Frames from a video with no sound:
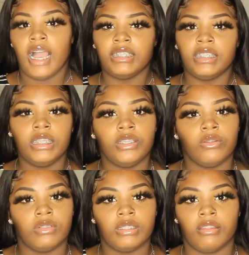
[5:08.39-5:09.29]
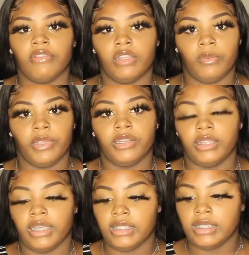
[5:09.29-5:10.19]
I did notice something really weird.
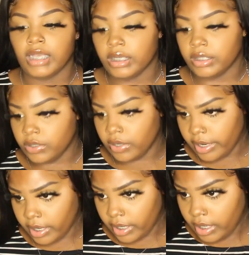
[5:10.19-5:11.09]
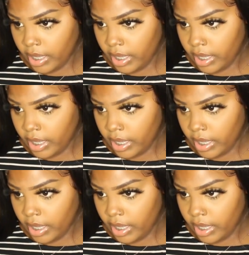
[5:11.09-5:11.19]
The lace is kind of dark,